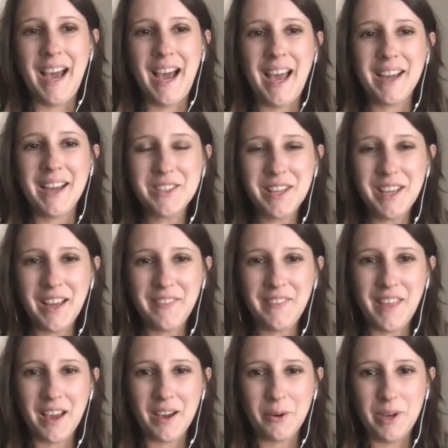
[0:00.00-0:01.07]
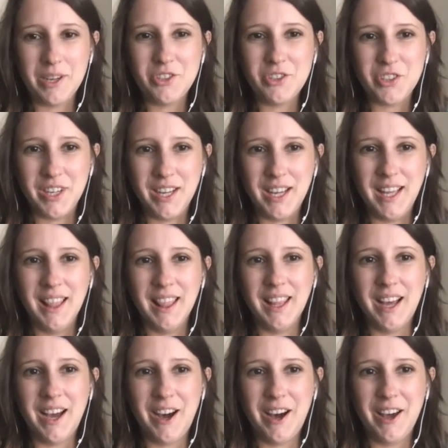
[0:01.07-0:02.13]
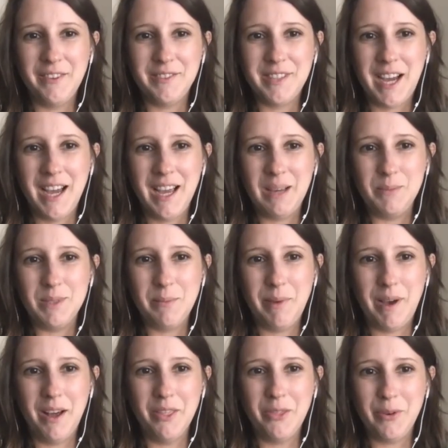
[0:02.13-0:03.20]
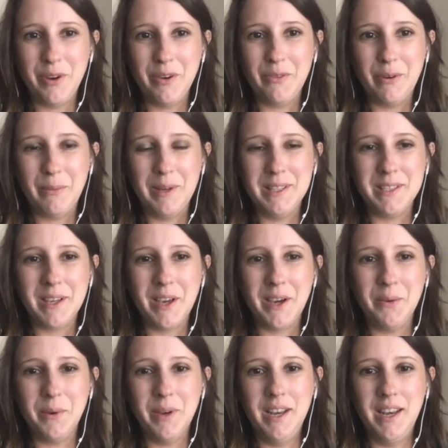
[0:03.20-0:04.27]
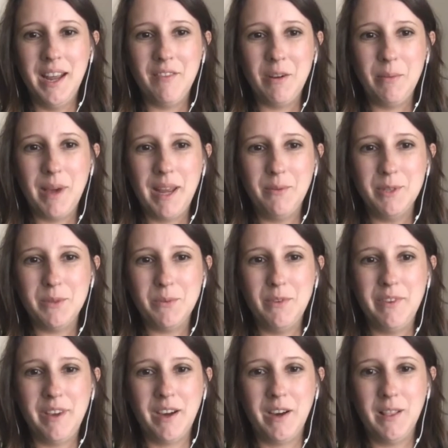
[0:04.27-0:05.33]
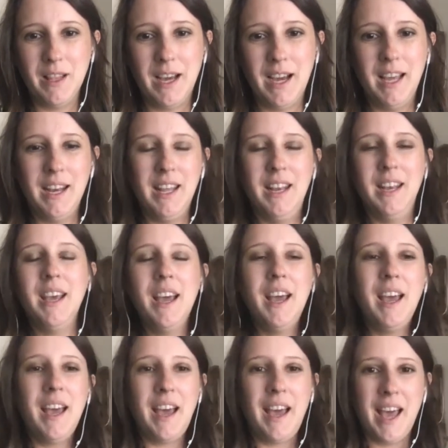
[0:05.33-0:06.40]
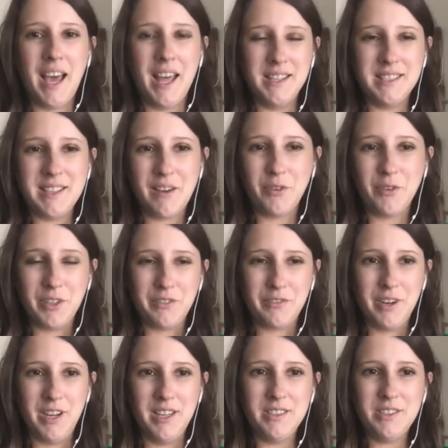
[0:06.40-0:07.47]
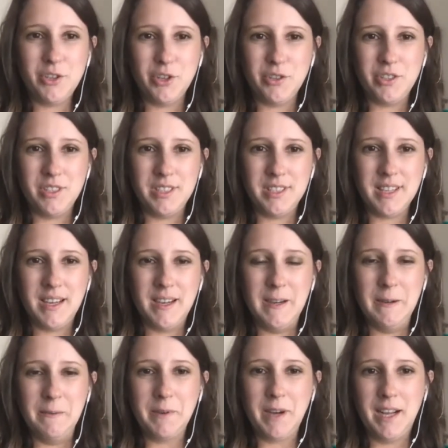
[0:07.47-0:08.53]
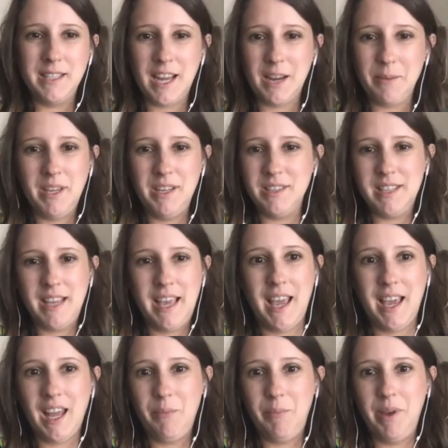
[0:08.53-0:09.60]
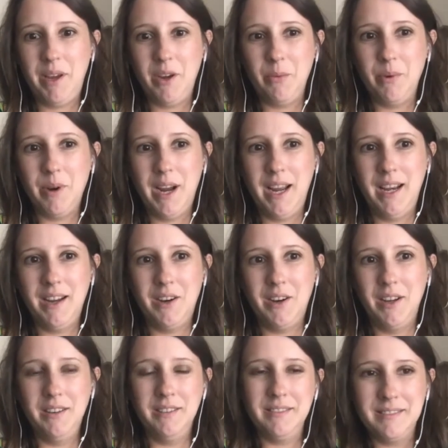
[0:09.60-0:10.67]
I actually got that question a lot of times about 3 or 4 months ago when everybody was moving online. And I had several different churches contact me and just say, hey, could I pick your brain on